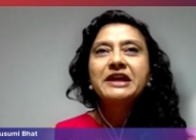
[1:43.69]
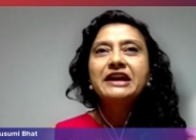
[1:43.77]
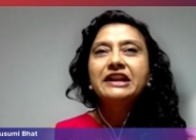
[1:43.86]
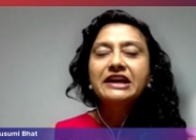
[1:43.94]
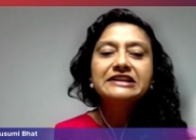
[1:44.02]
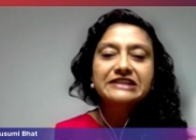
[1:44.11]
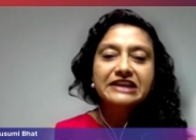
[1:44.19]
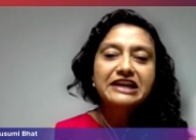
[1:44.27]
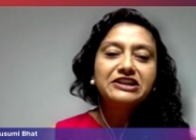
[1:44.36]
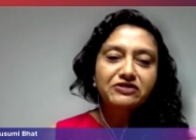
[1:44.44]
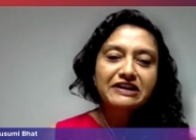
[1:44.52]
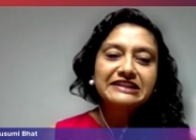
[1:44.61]
It is
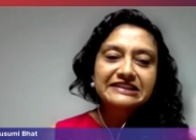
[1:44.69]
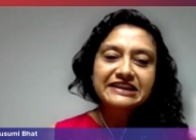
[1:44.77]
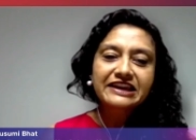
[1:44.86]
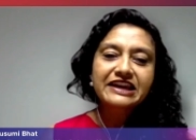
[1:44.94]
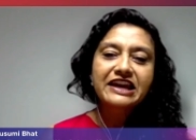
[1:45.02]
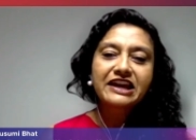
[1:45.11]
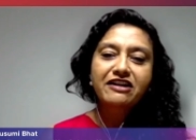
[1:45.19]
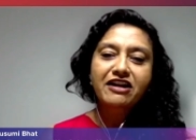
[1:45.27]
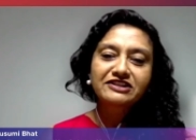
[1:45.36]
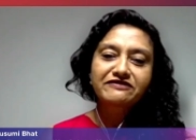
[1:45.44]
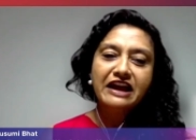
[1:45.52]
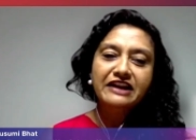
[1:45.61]
intrinsic in
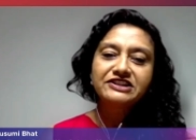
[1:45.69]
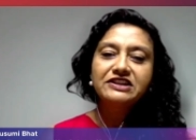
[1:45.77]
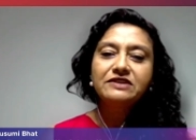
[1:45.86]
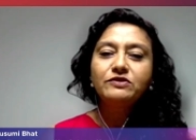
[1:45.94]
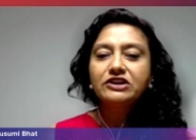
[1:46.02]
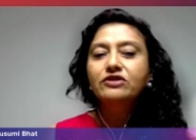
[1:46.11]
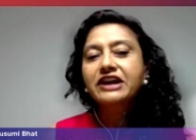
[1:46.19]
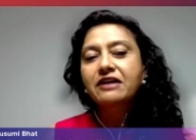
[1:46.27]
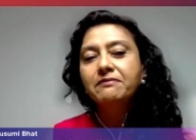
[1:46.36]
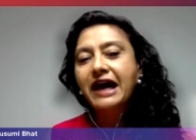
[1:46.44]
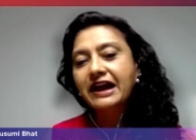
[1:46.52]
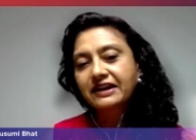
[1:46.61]
our strategy. We don't
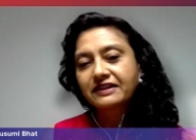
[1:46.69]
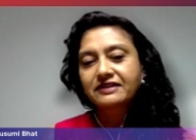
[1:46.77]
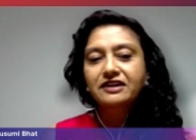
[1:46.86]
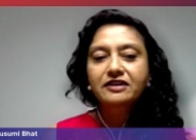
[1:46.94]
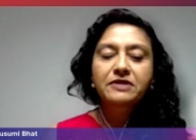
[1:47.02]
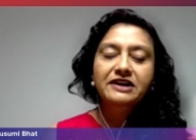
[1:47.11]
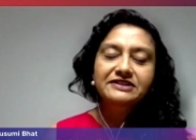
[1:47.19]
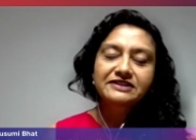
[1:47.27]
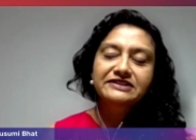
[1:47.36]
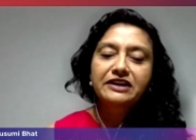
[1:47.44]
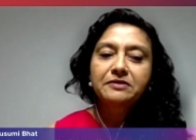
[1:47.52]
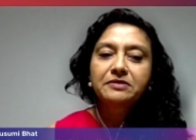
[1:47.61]
come back and think about
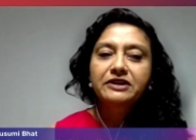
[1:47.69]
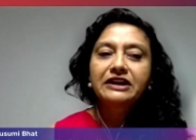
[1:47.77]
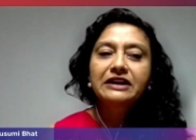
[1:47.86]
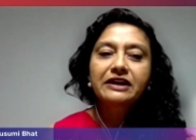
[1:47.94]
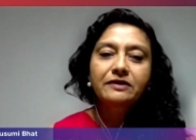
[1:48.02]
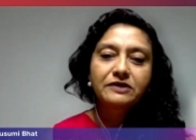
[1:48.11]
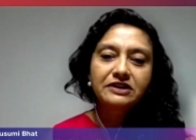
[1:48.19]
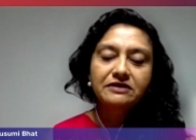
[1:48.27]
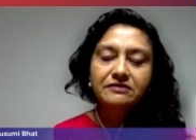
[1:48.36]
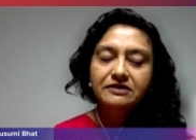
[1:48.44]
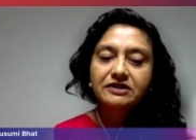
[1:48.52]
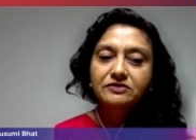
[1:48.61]
sustainability like
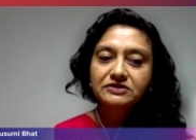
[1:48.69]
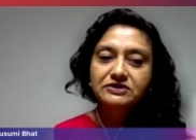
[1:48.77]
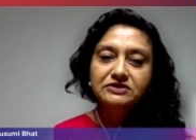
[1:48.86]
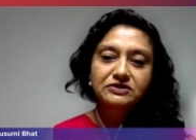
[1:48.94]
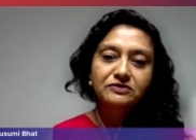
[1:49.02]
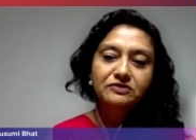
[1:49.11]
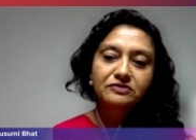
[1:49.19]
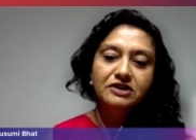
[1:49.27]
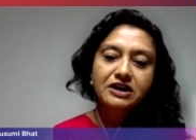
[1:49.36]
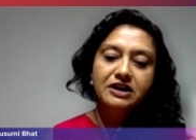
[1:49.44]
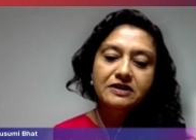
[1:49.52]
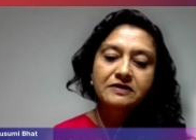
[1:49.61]
we used to
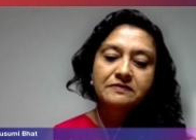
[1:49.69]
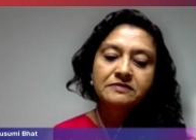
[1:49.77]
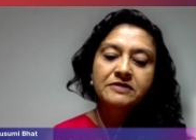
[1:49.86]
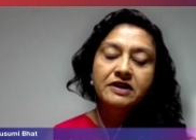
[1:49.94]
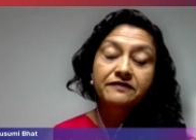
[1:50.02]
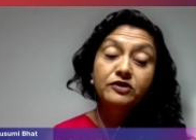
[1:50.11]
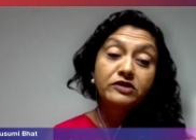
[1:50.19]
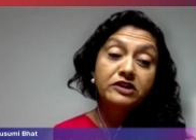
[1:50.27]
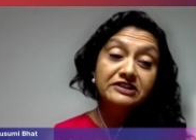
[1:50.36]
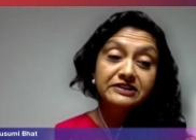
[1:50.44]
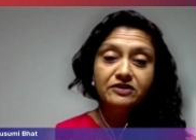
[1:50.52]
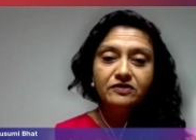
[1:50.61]
do a few
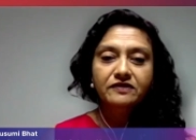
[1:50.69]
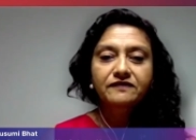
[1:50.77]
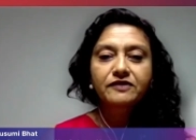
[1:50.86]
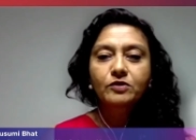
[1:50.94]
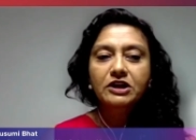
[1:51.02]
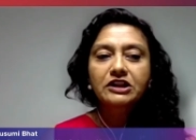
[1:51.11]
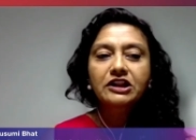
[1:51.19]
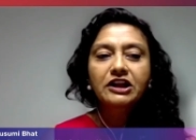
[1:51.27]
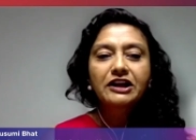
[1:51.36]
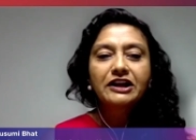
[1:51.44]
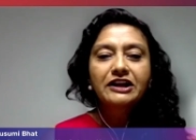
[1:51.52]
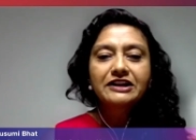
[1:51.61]
years ago, if you will.
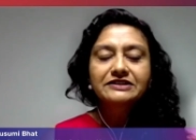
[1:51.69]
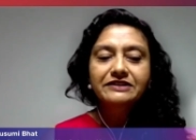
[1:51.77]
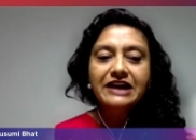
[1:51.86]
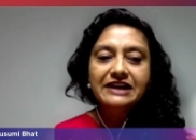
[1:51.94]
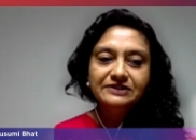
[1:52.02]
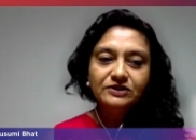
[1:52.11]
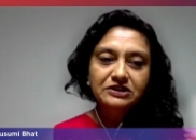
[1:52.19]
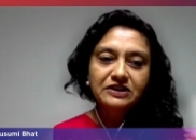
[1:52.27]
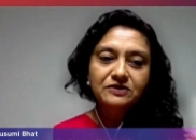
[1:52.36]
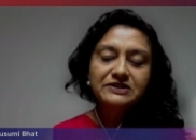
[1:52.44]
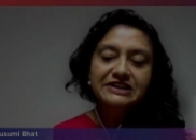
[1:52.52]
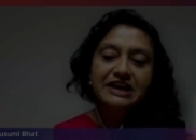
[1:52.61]
So that's
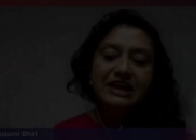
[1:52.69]
good news.